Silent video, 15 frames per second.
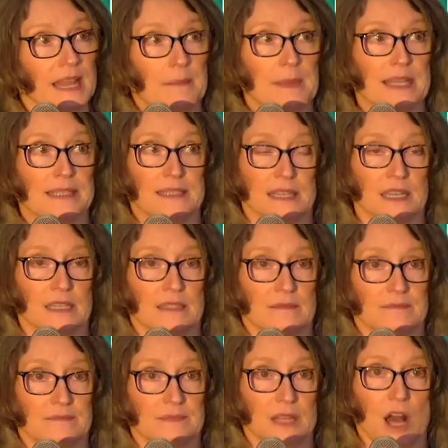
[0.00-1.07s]
and my
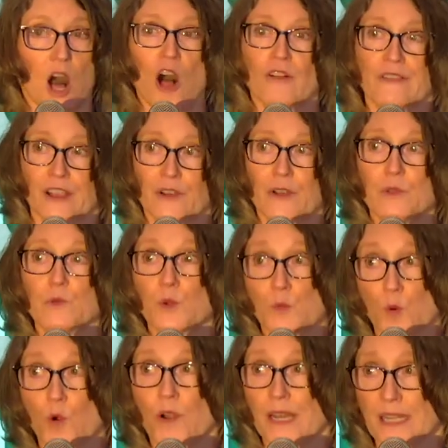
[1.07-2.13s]
son, all very
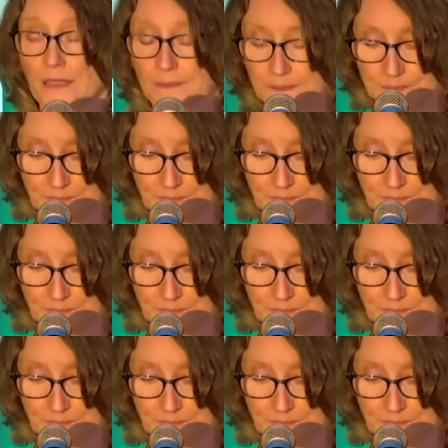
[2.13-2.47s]
rewarding.